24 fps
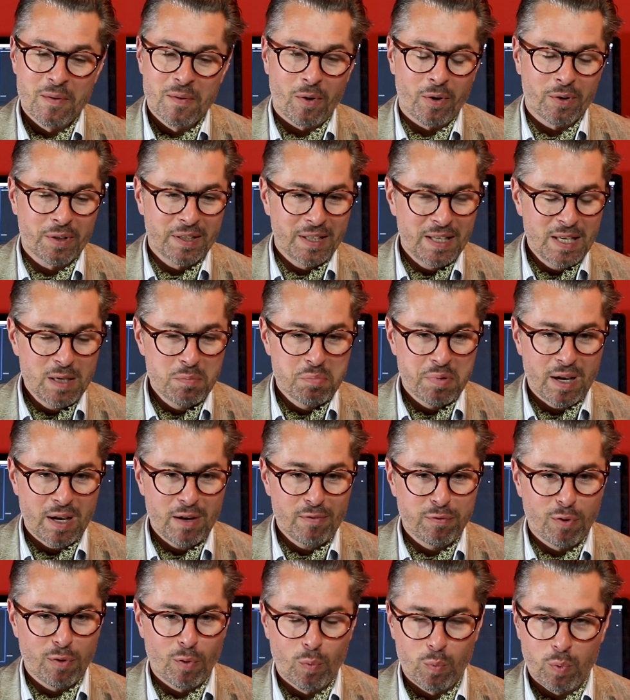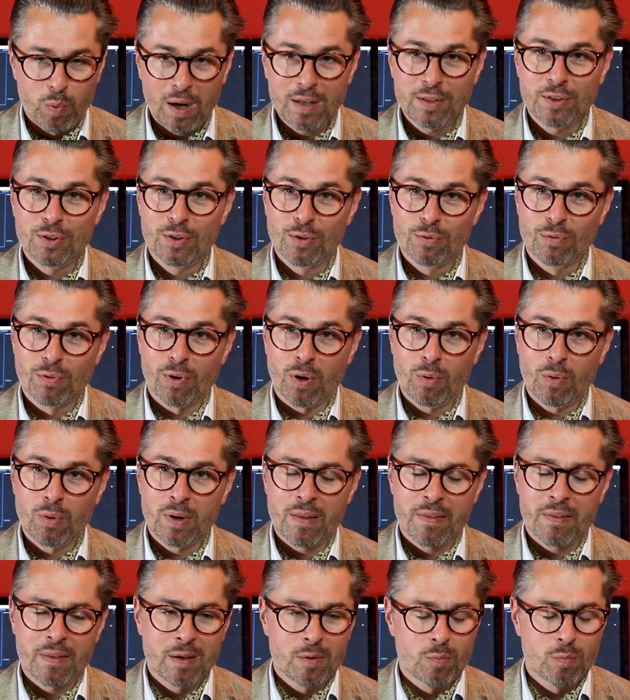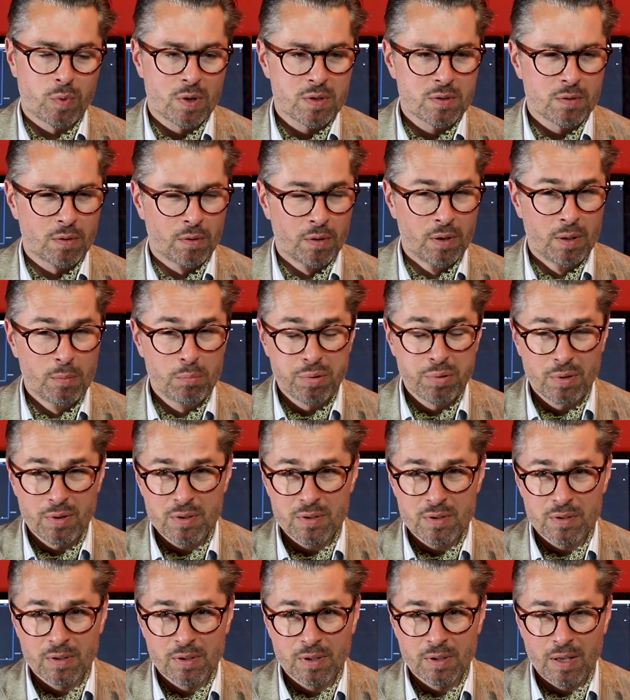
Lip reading: on eBay for €1. I think it was Olympus.